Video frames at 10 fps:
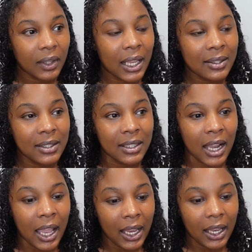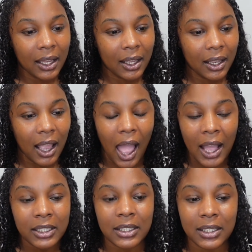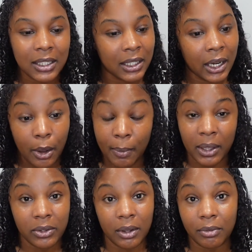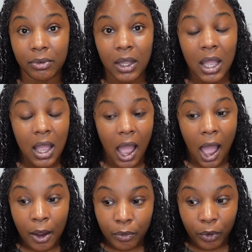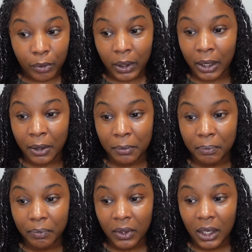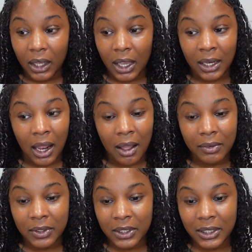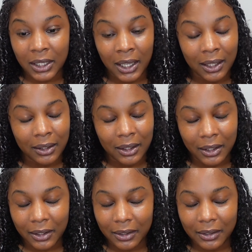And tonight, I just couldn't help myself. I wrote him, and I was just like, look,